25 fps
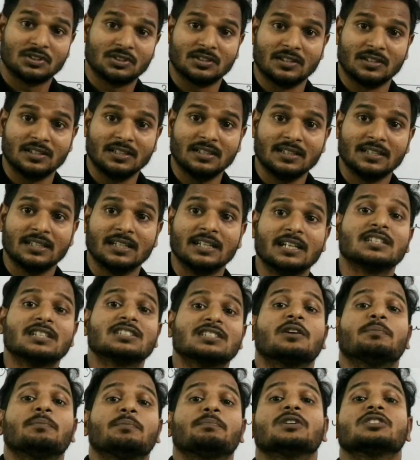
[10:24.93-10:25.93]
position, it
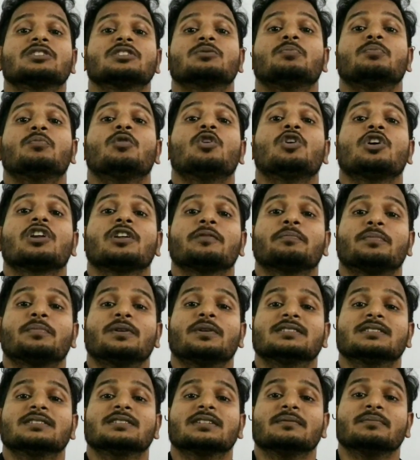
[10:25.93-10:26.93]
suffers more
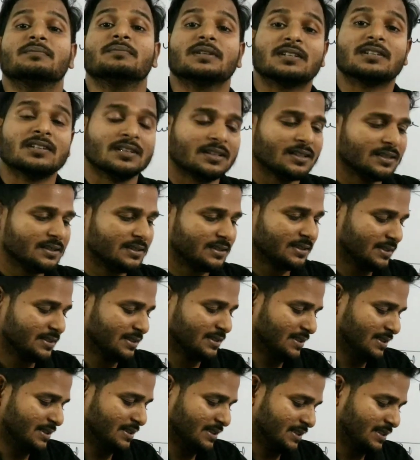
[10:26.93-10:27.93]
repulsion
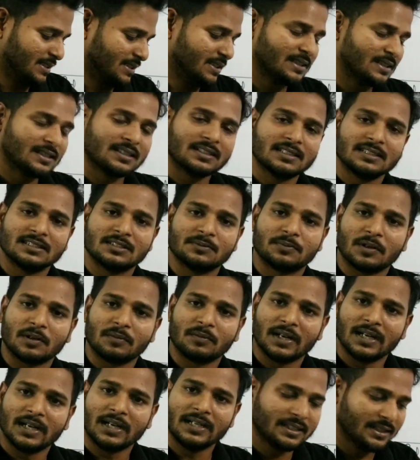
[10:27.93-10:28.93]
because here is
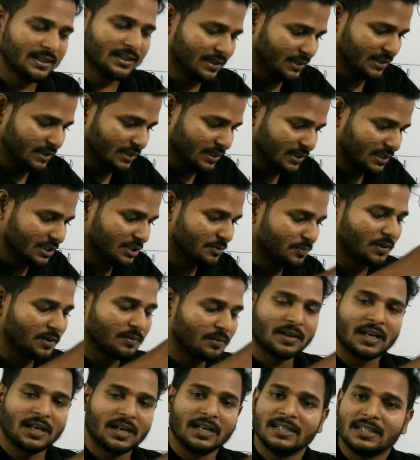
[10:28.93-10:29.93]
from 90, here is
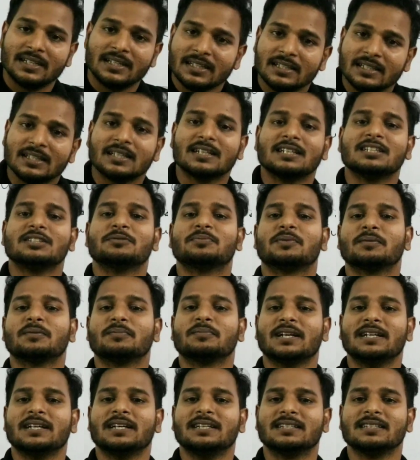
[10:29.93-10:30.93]
from 90, here is
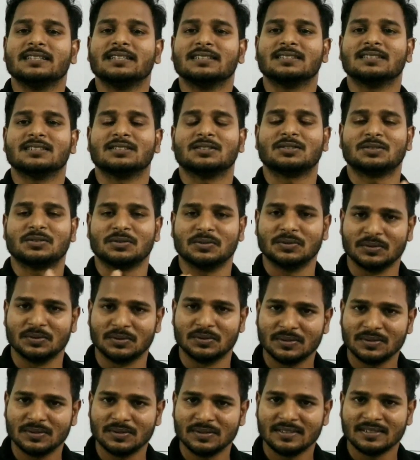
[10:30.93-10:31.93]
from 90.
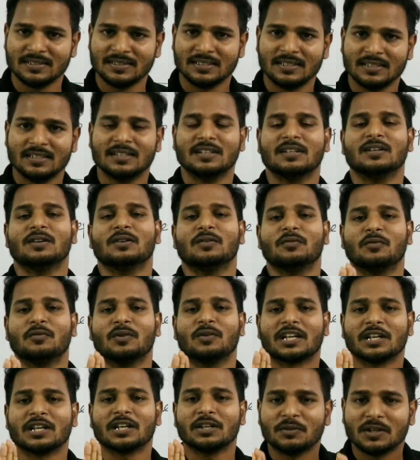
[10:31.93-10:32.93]
So,
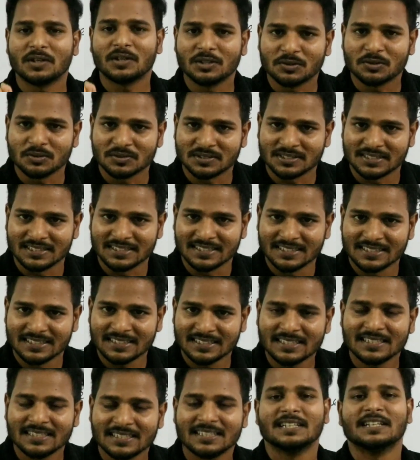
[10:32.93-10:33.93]
what I want to
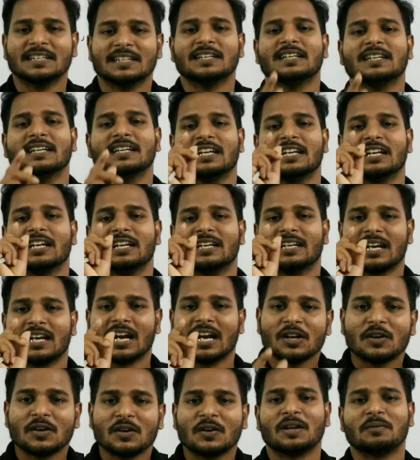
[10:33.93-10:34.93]
say, in
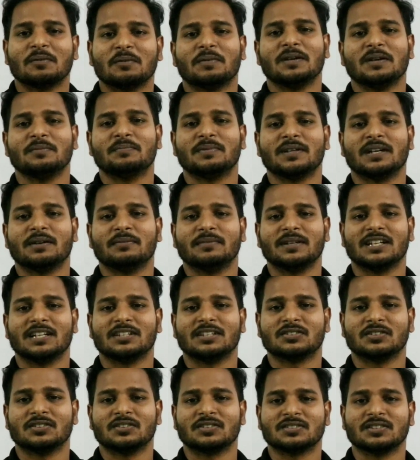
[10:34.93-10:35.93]
trigonal
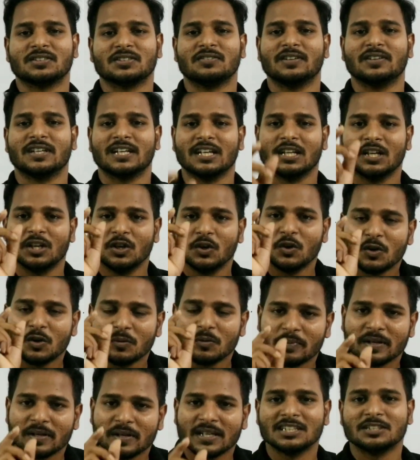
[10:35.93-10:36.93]
bipyramidal structure, when a
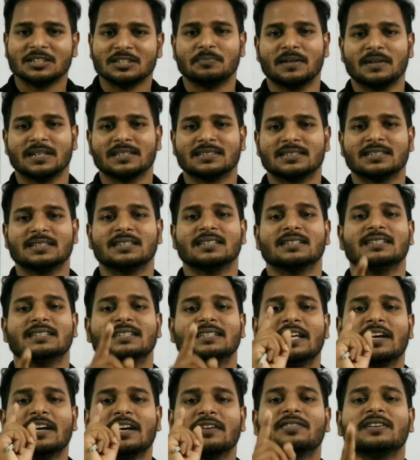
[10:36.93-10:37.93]
lone pair is
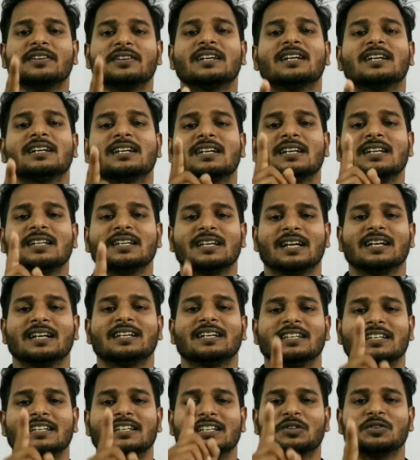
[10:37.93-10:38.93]
placed, definitely
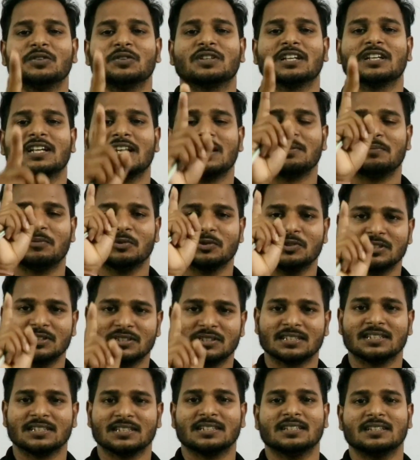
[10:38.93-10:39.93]
at equatorial
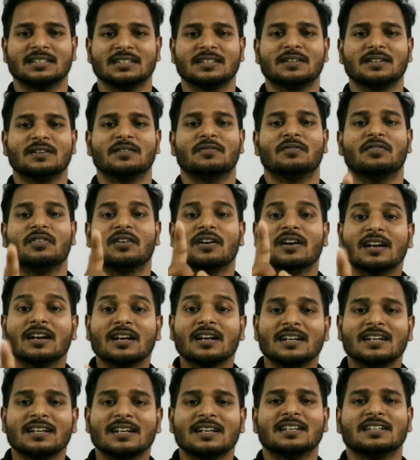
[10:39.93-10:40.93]
position
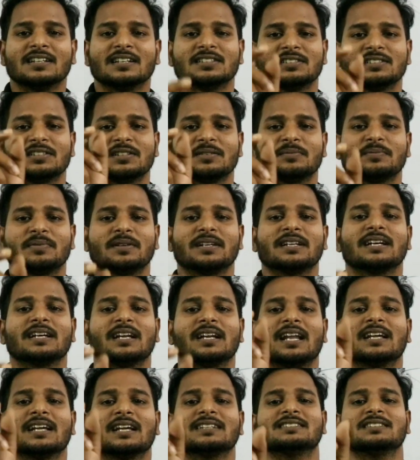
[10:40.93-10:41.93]
or
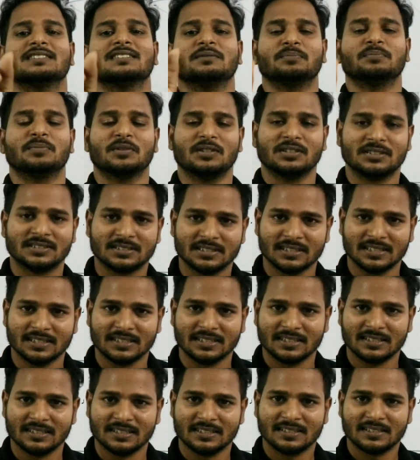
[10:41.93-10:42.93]
suffering less
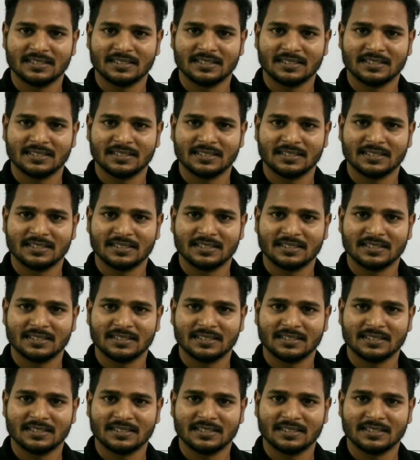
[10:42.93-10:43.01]
repulsion.